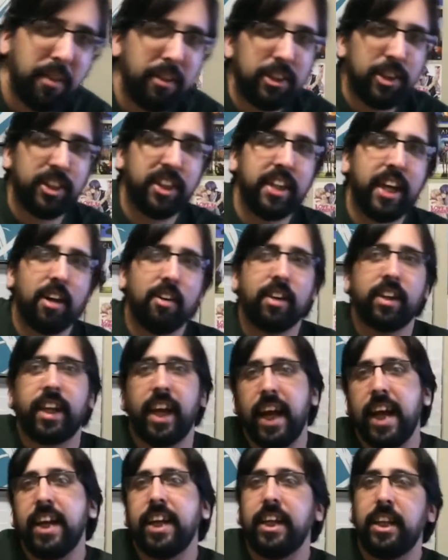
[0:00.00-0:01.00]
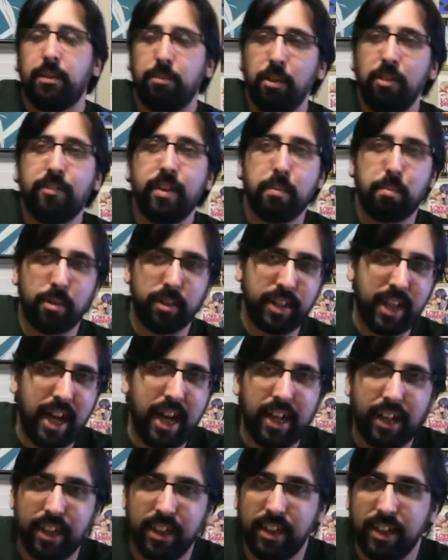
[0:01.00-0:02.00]
generic 80s movie
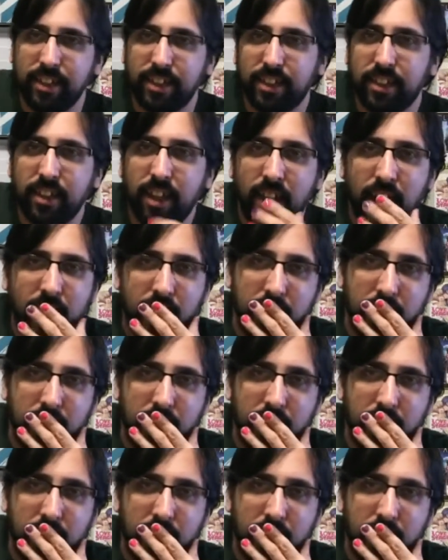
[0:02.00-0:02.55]
protagonist,